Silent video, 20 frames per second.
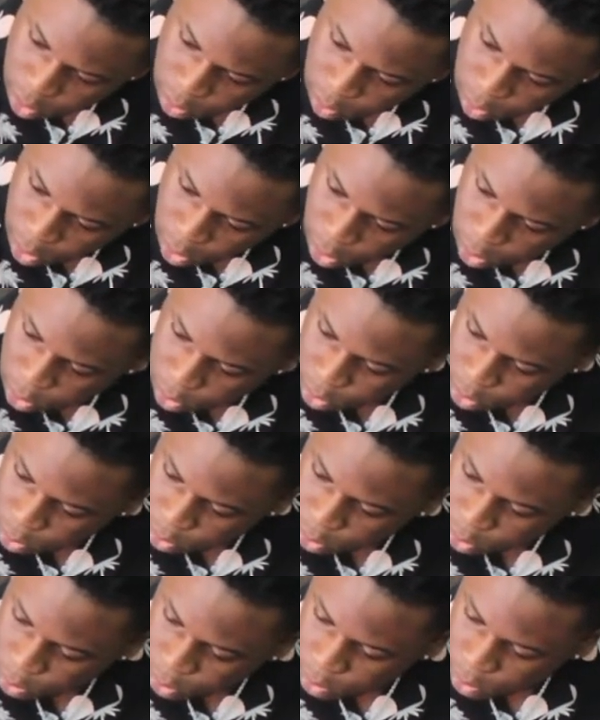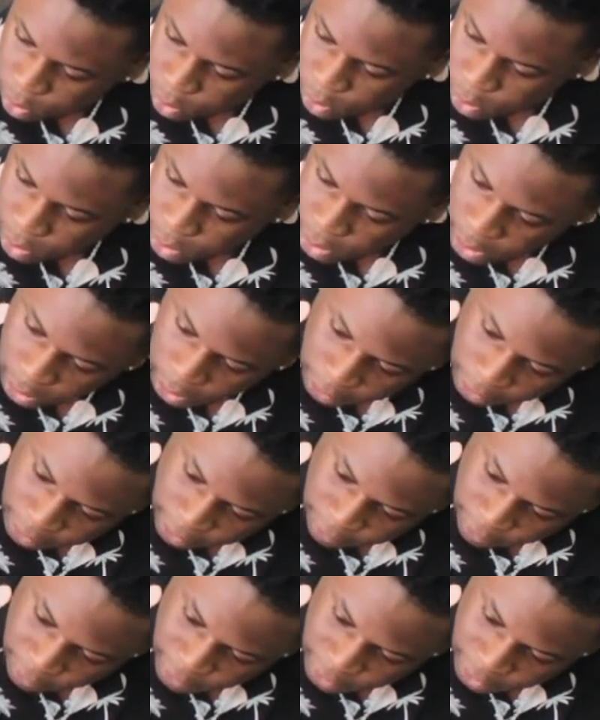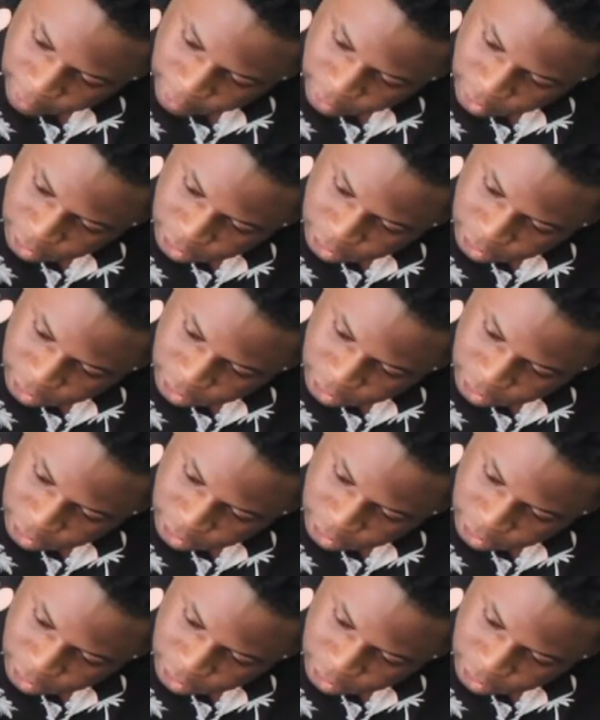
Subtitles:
Bro, that eat flavor